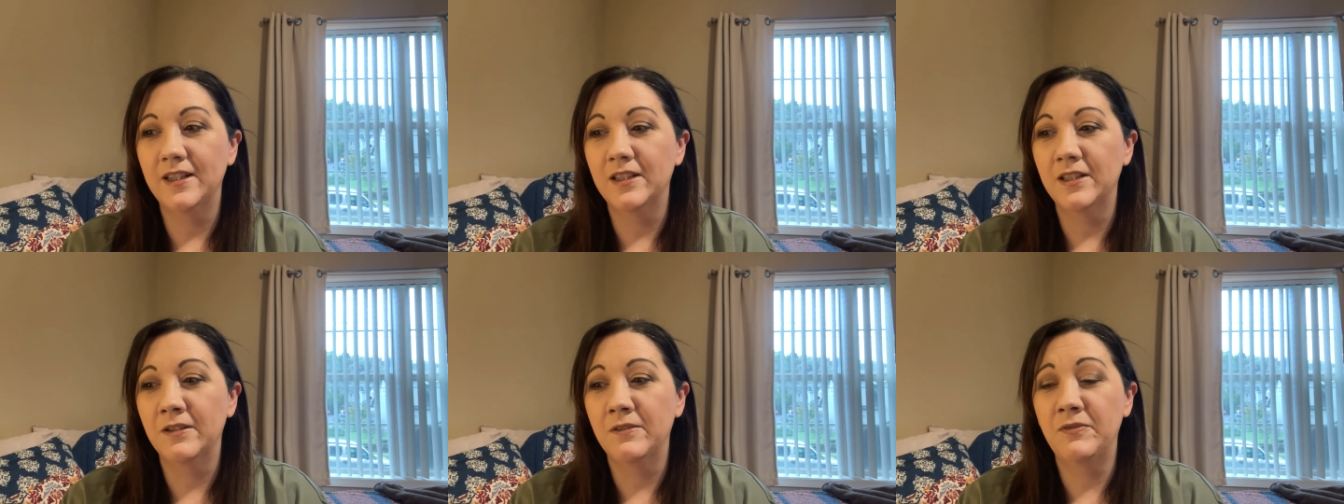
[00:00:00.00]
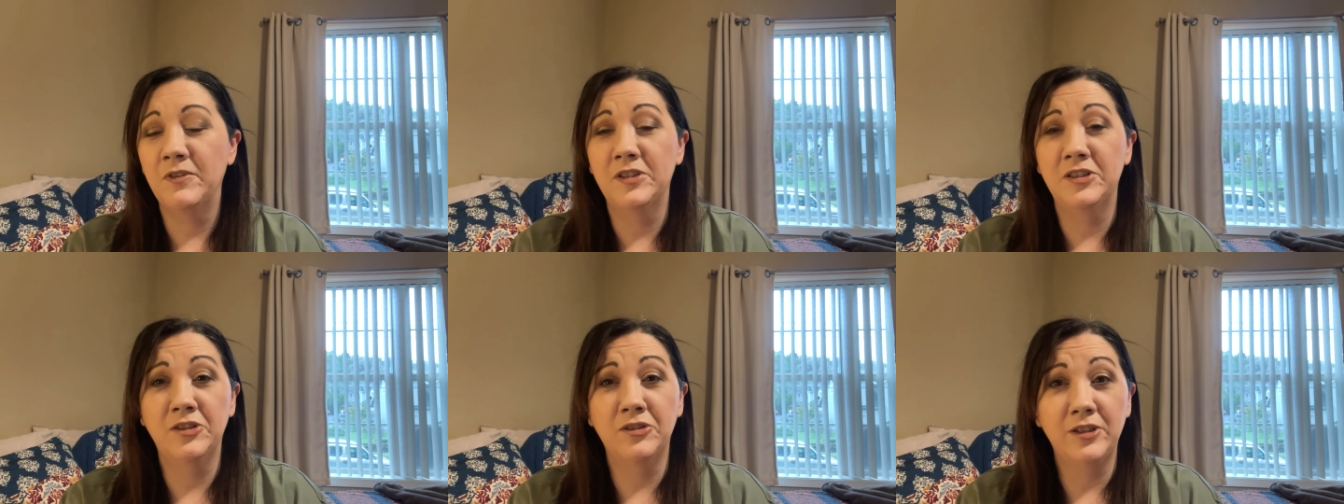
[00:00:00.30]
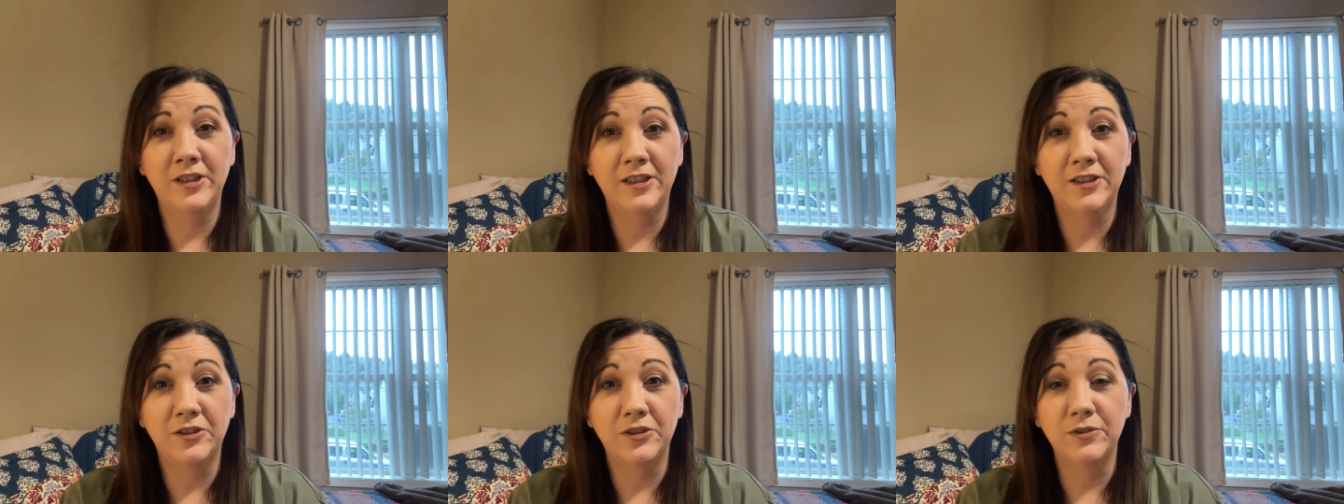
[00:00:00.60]
Like if I do
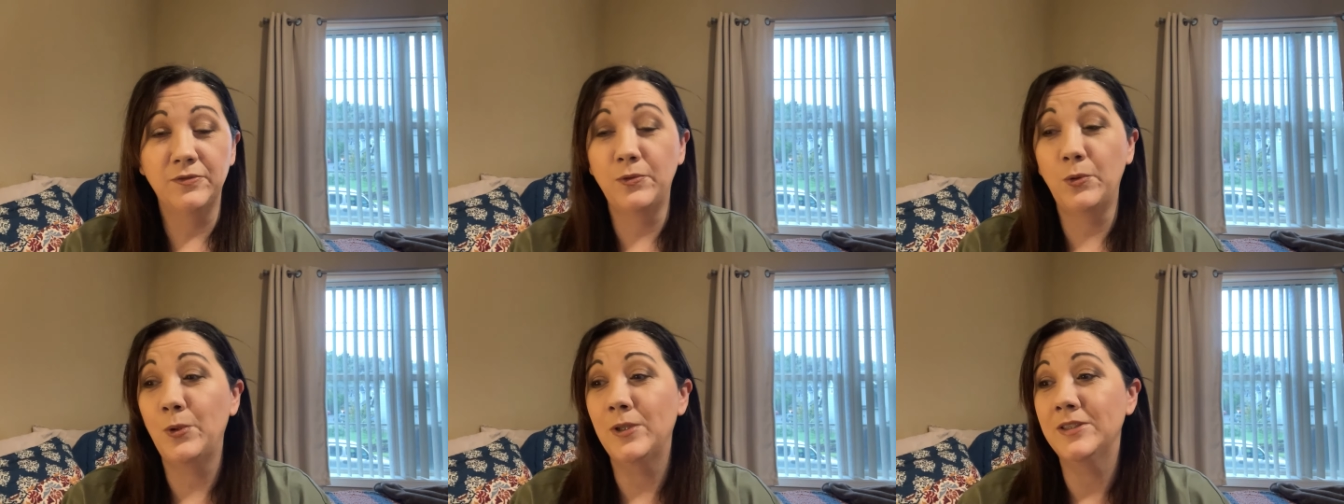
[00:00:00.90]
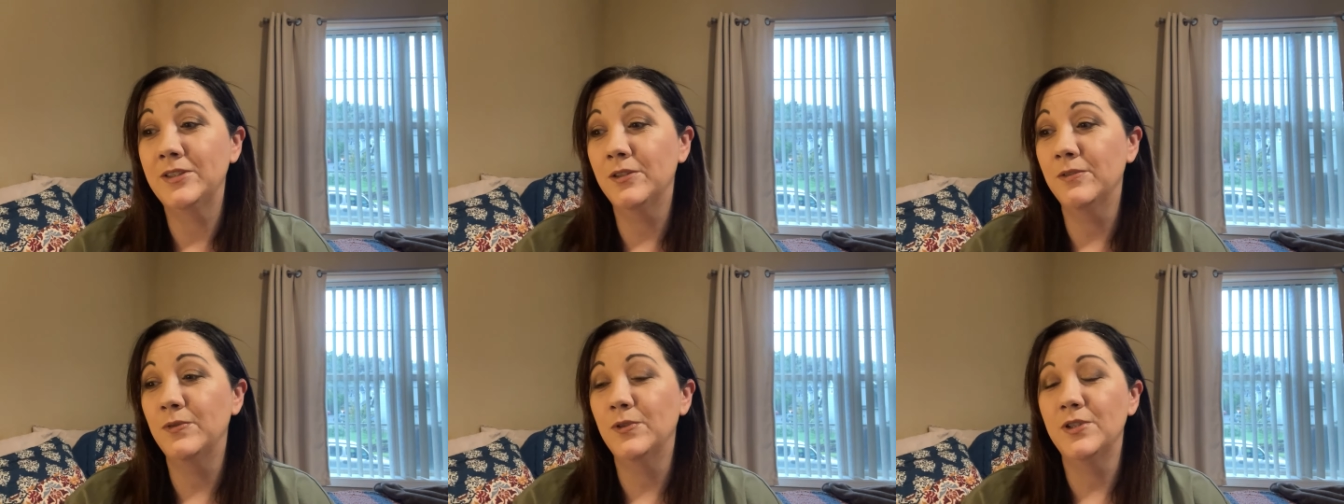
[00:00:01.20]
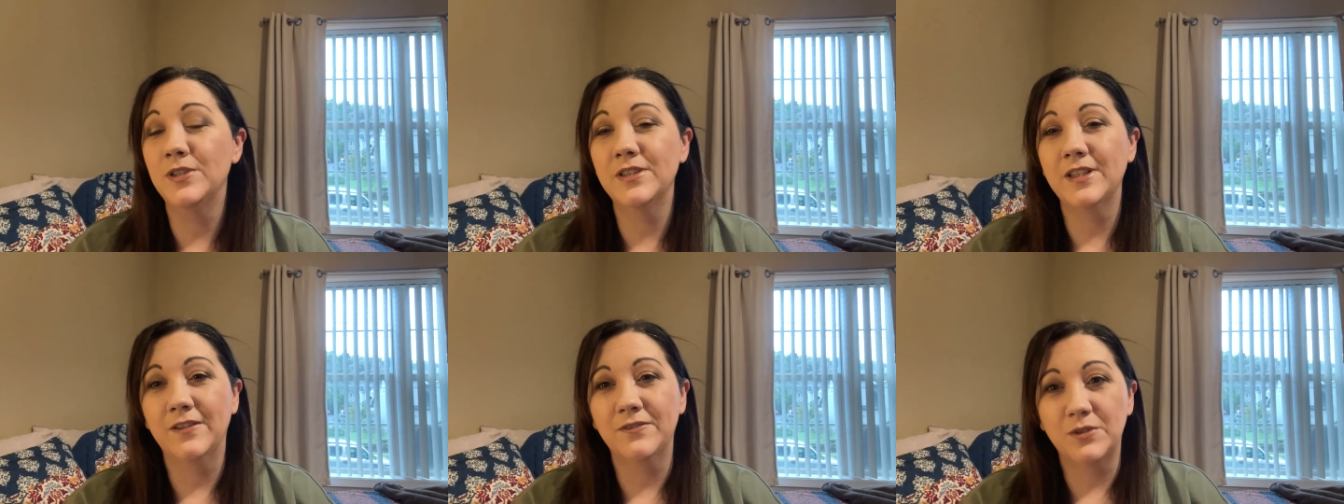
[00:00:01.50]
need to do
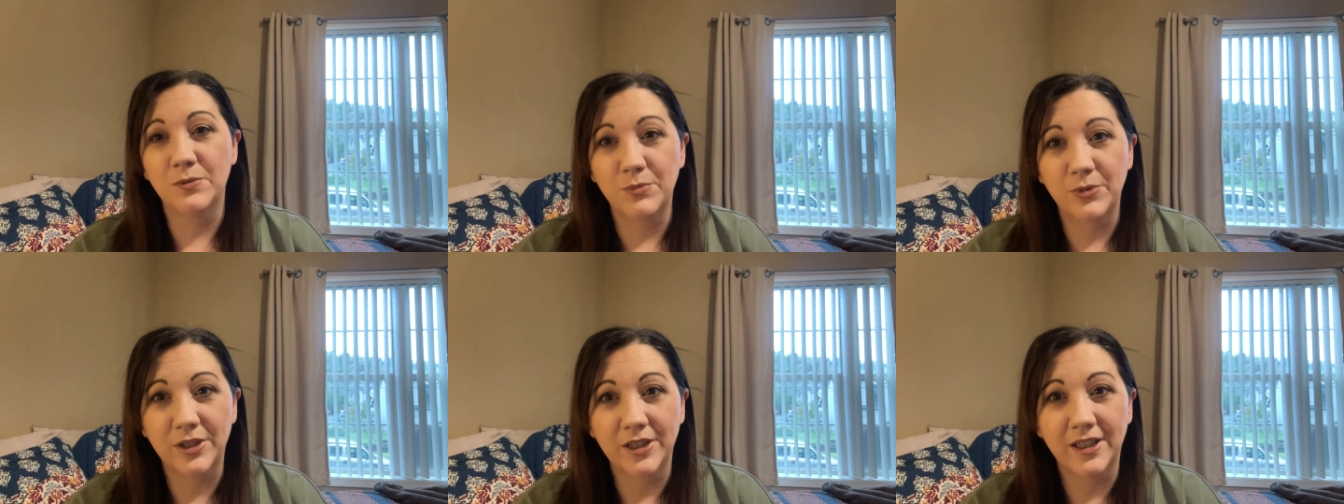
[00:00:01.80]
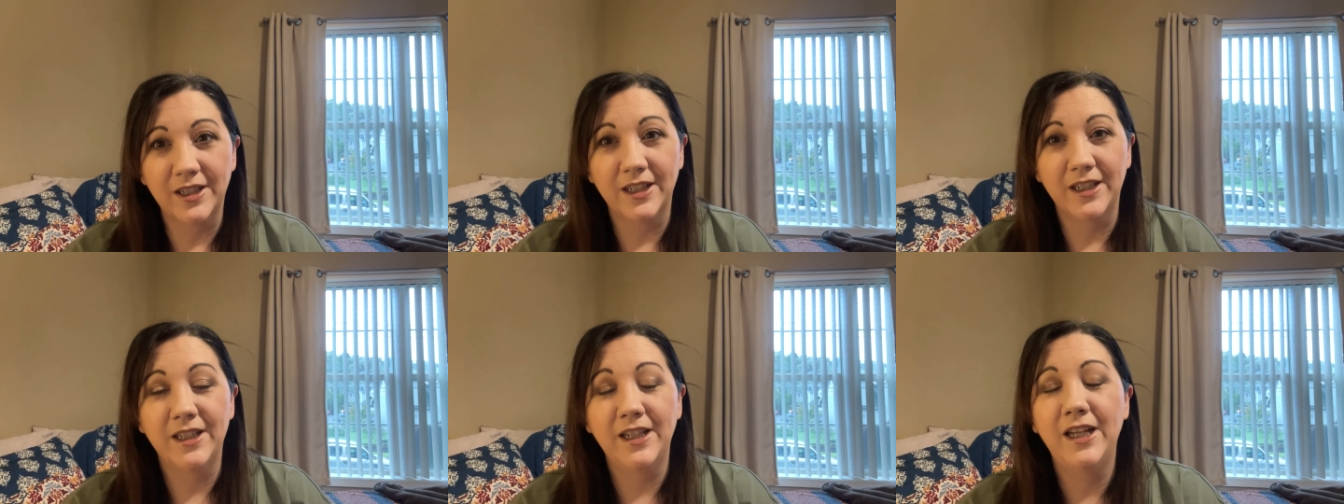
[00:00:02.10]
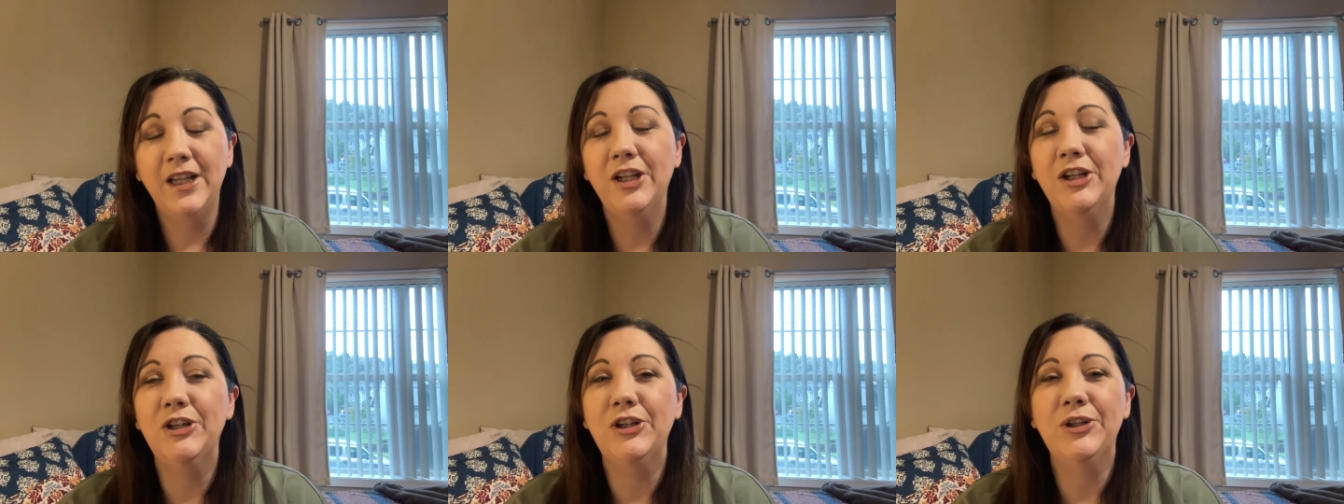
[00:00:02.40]
voiceovers, I have to bring it in
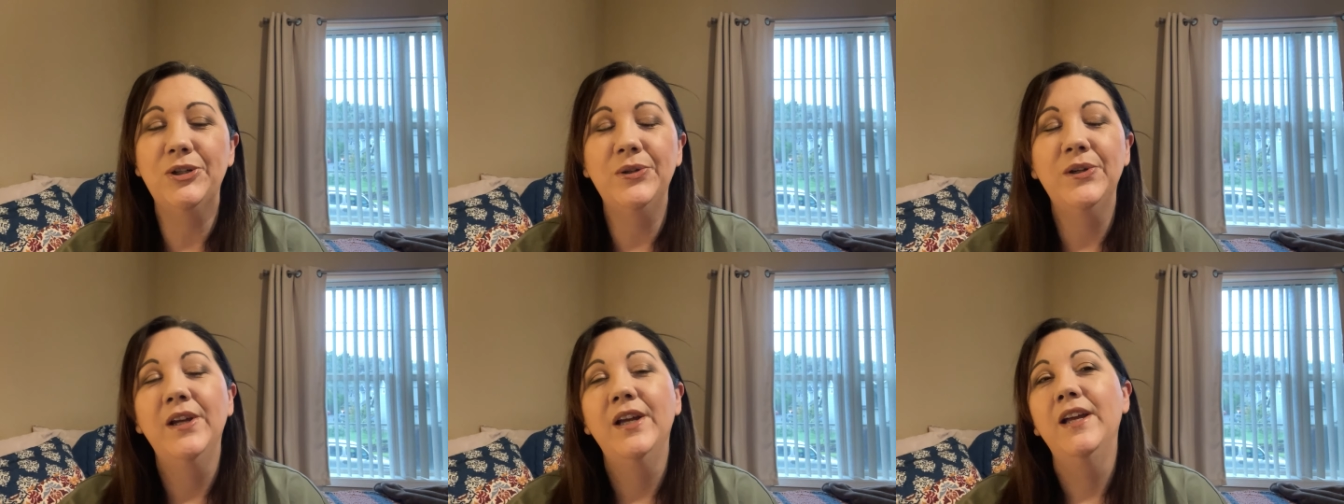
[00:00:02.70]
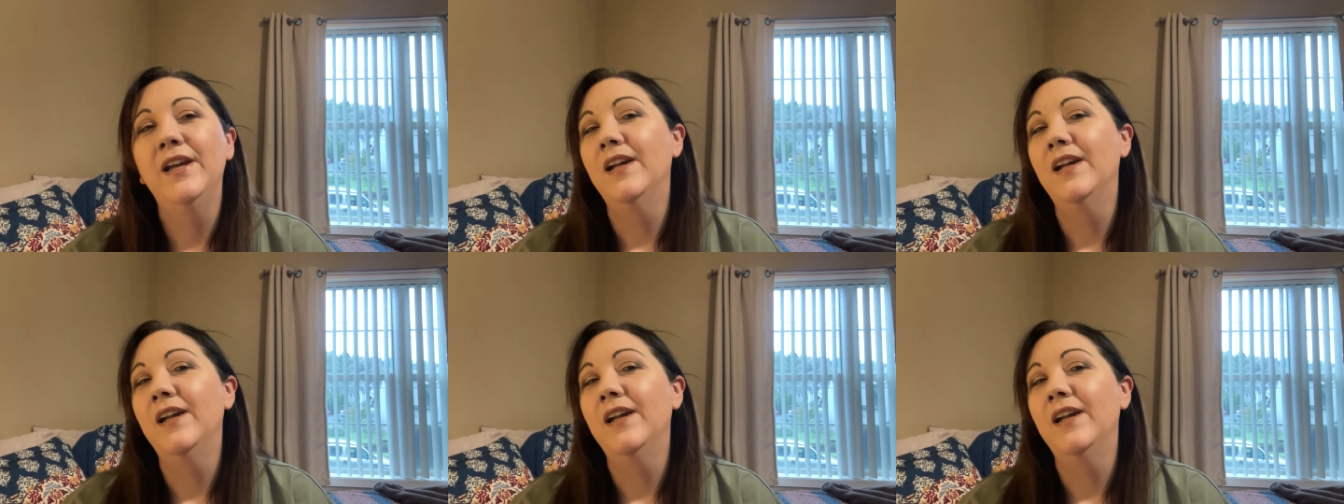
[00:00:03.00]
here.